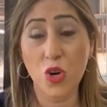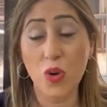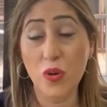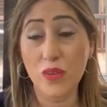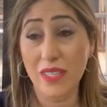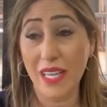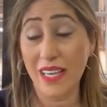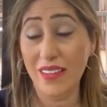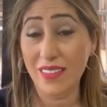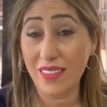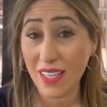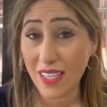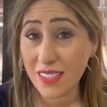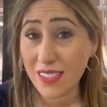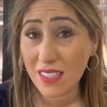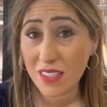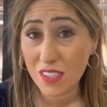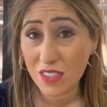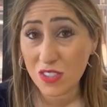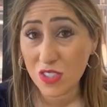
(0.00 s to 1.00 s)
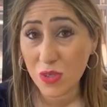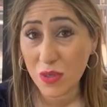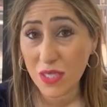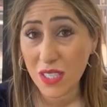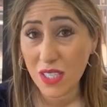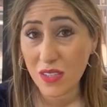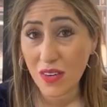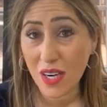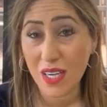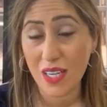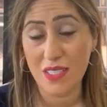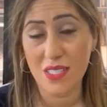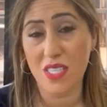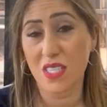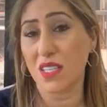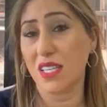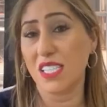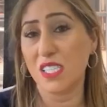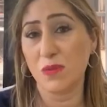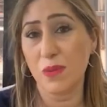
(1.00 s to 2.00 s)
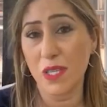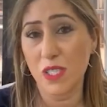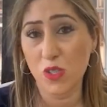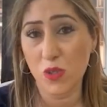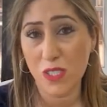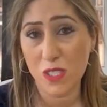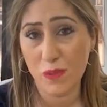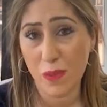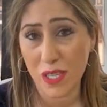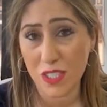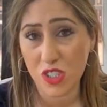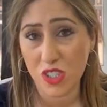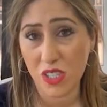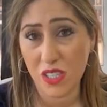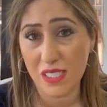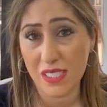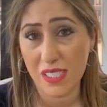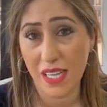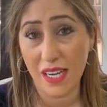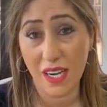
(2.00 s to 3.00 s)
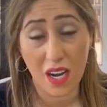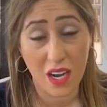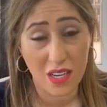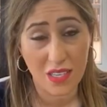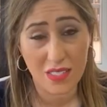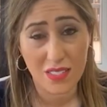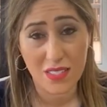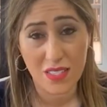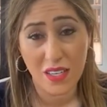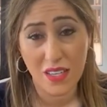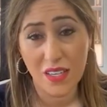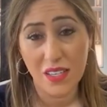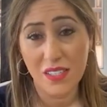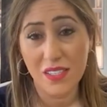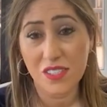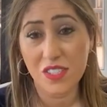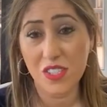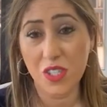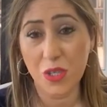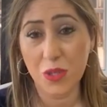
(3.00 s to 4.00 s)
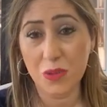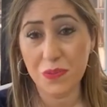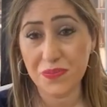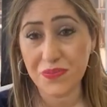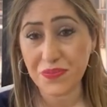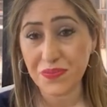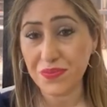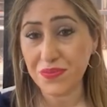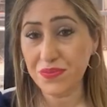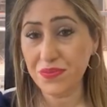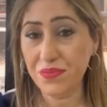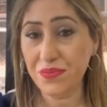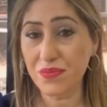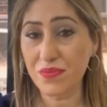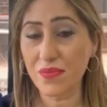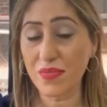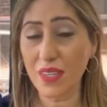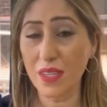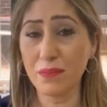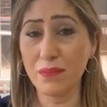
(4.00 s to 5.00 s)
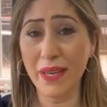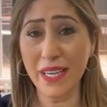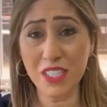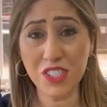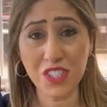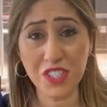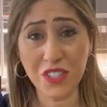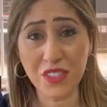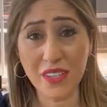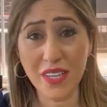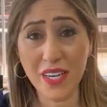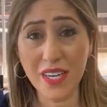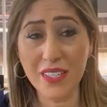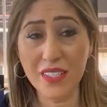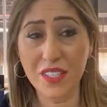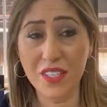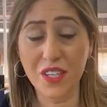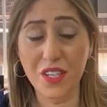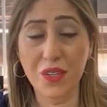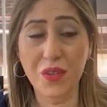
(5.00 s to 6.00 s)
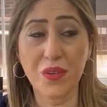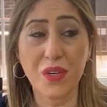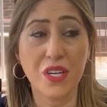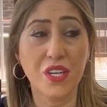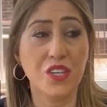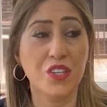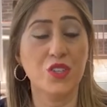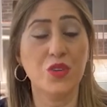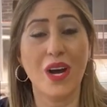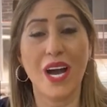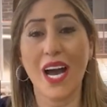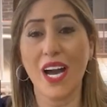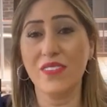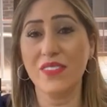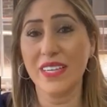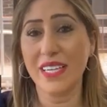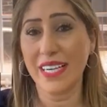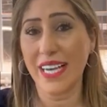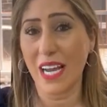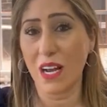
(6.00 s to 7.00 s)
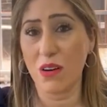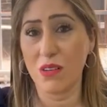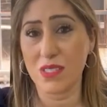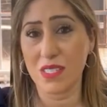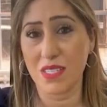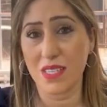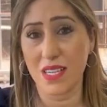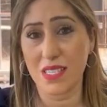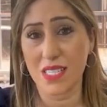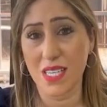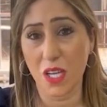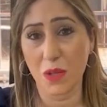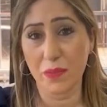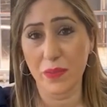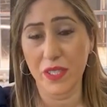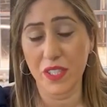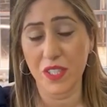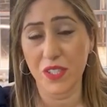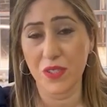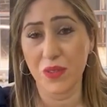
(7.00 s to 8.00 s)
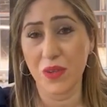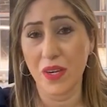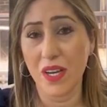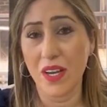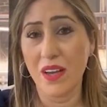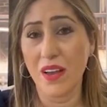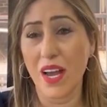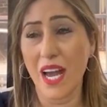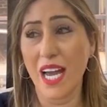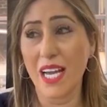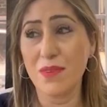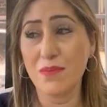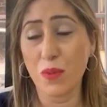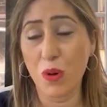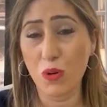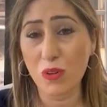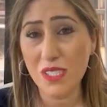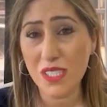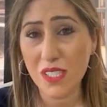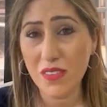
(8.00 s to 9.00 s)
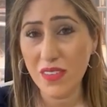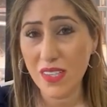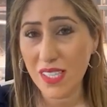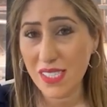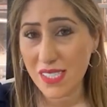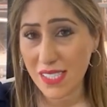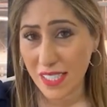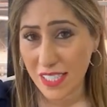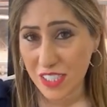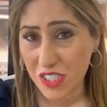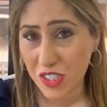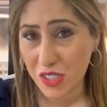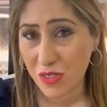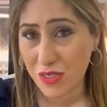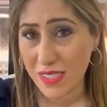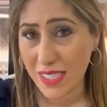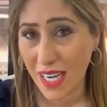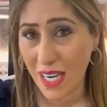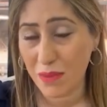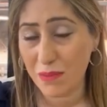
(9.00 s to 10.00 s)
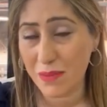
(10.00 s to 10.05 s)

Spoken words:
they think that they're doing it right until they speak to a specialist like us. So make sure that, you have an account that's helping you. And most of these issues that